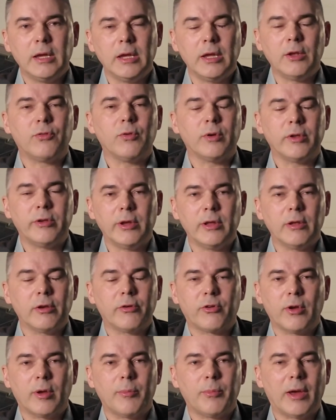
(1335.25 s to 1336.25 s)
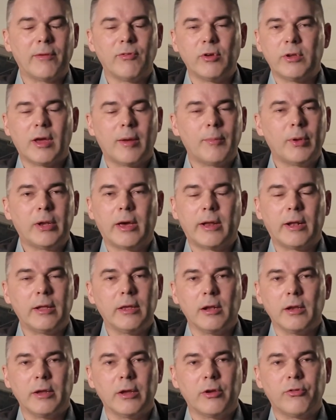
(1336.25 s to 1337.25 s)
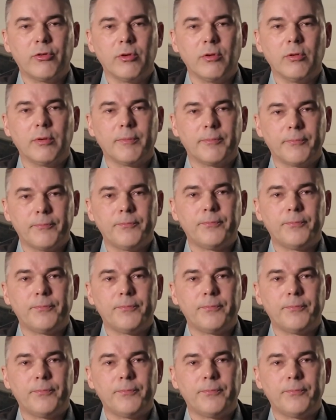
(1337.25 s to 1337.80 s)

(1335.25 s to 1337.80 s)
into a dealership every time it had a little issue.